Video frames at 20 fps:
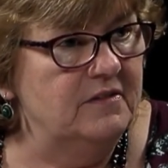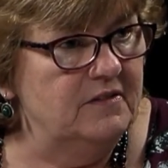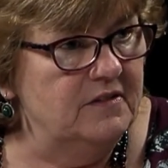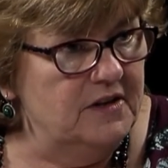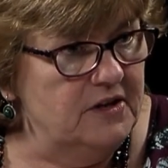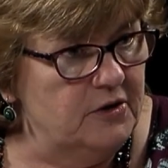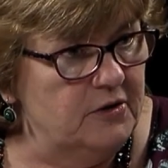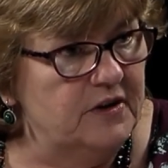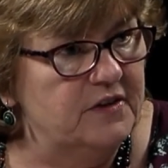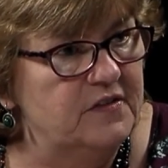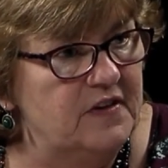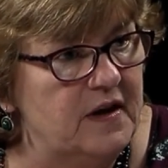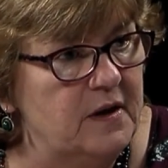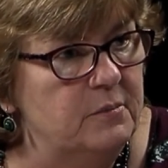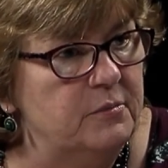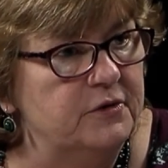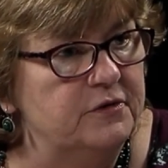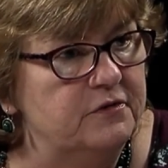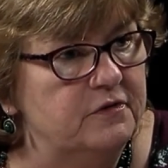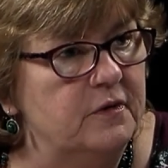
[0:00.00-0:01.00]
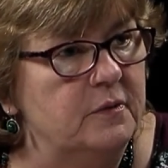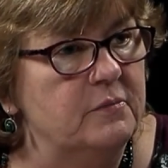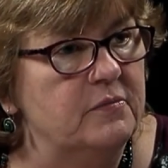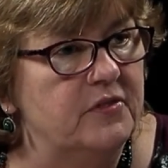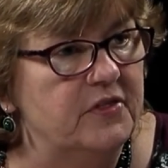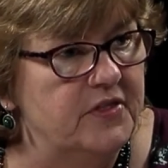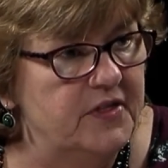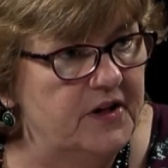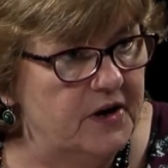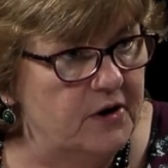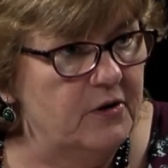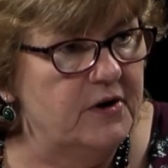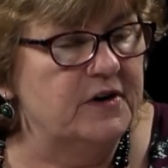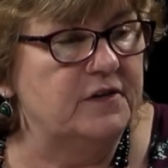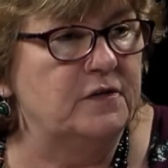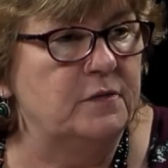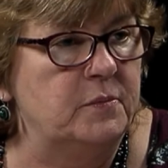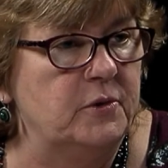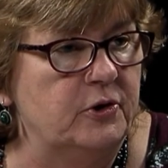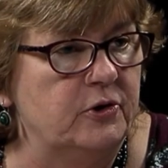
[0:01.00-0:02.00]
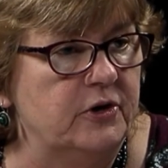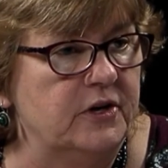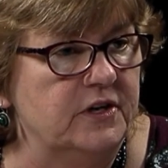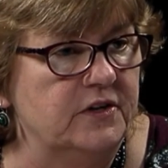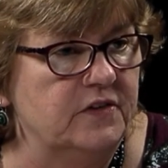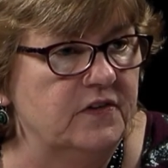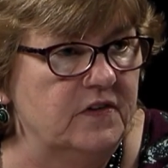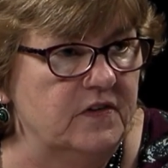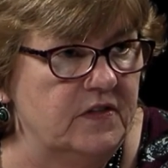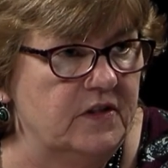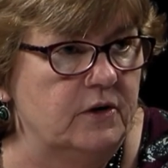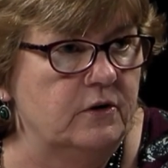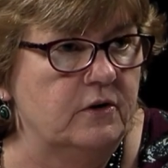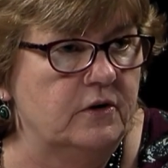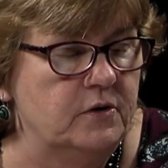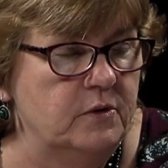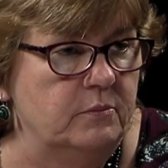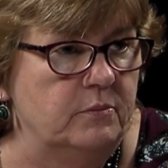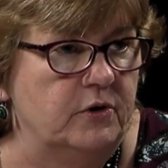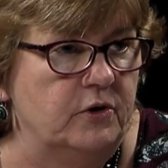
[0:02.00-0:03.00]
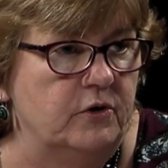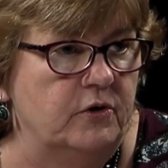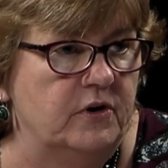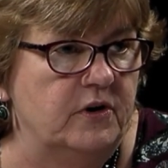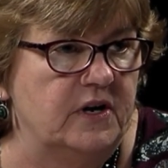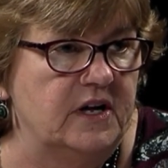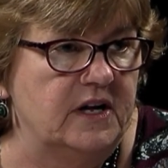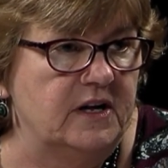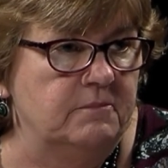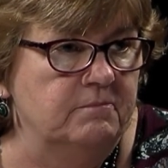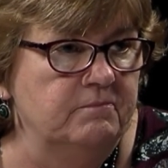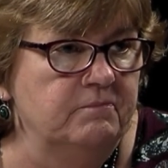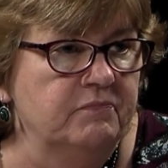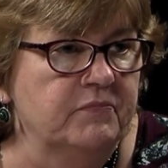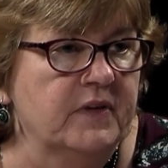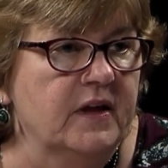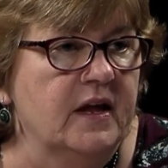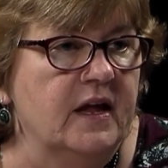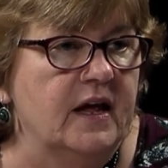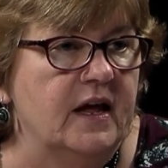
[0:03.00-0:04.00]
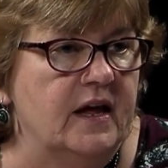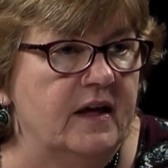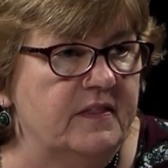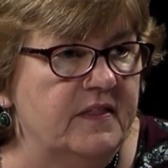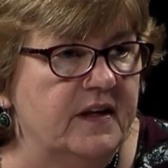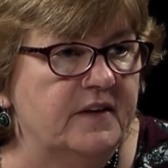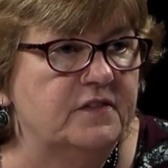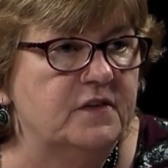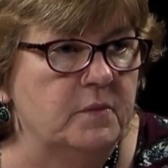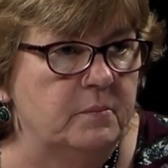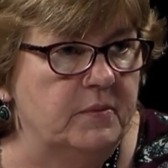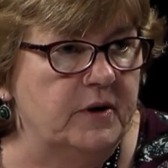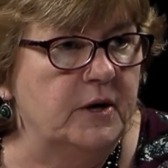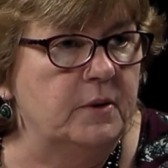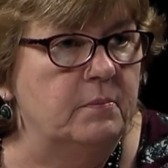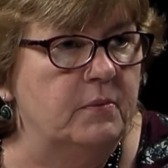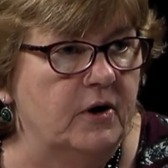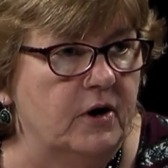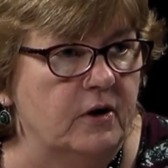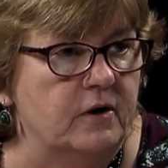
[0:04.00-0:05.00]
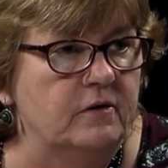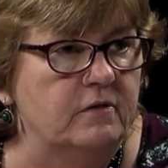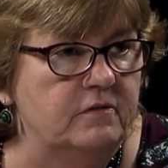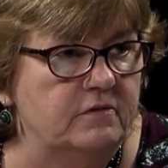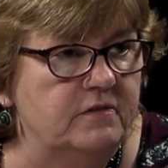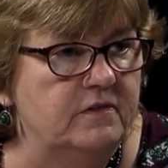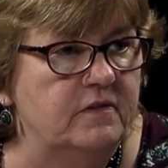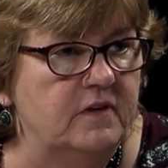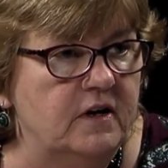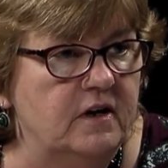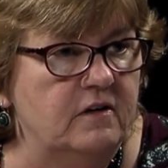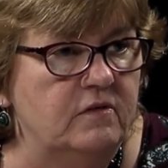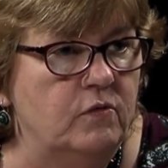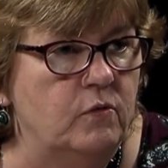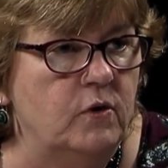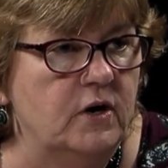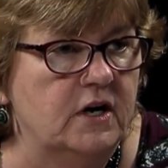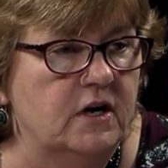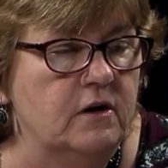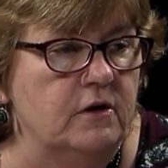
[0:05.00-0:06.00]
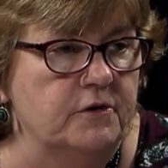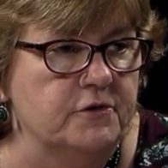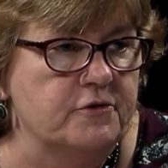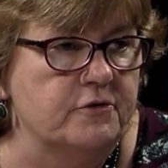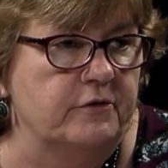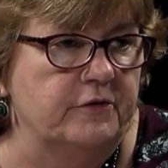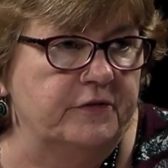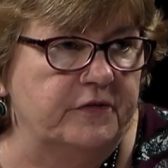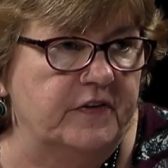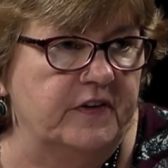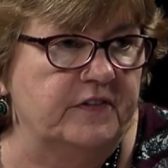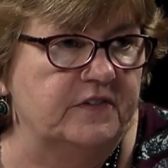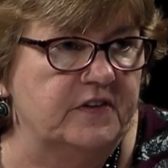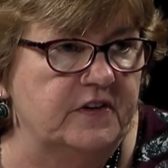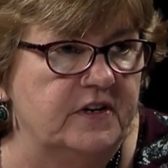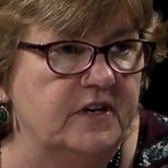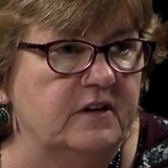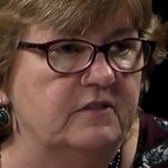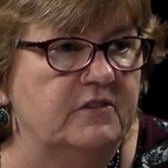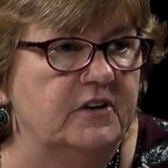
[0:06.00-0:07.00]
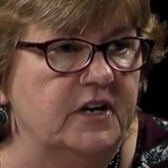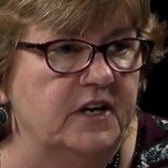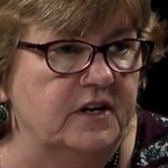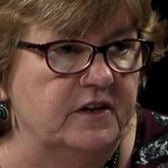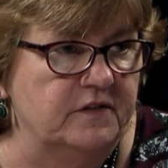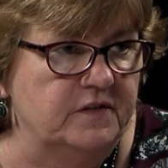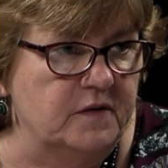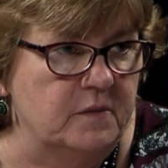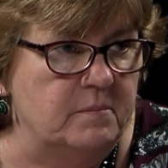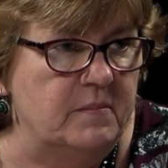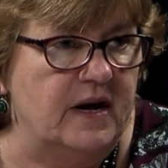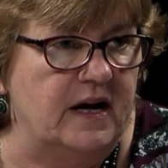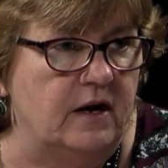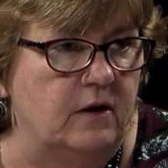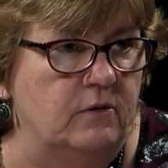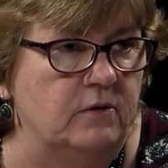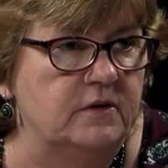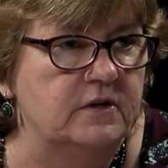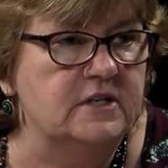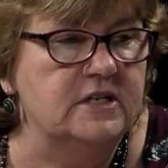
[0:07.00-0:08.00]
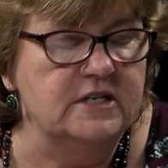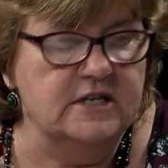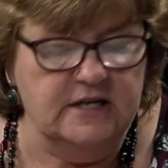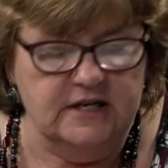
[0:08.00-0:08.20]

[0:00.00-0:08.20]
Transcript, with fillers: you know, examples from their experience in their community. And that's a big part of, of what cultural sensitivity is about.